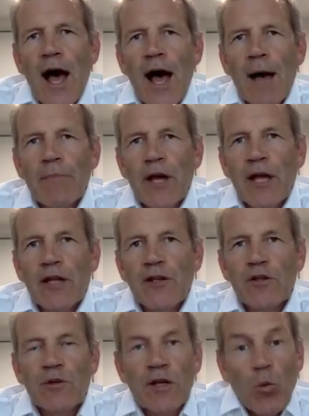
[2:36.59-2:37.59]

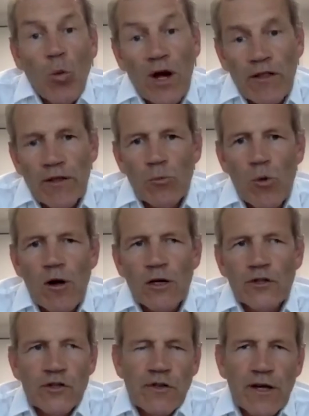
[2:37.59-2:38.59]
And, one of them
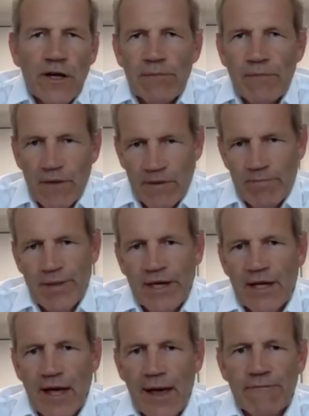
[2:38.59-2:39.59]
was the
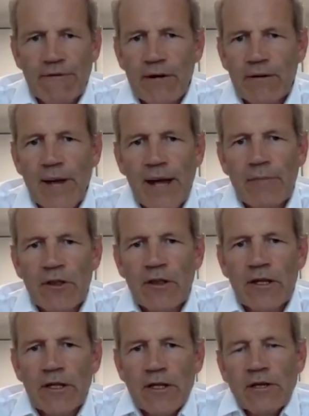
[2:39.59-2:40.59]
big upfront
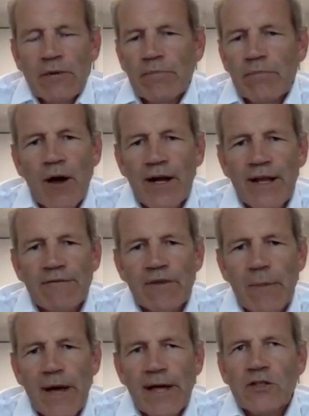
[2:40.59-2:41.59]
payment that you might
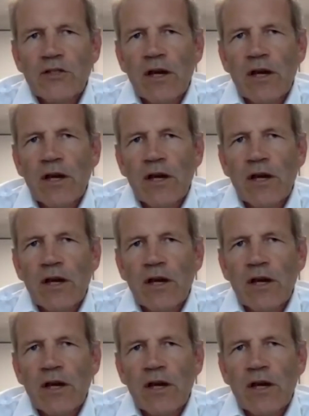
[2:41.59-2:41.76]
have to make.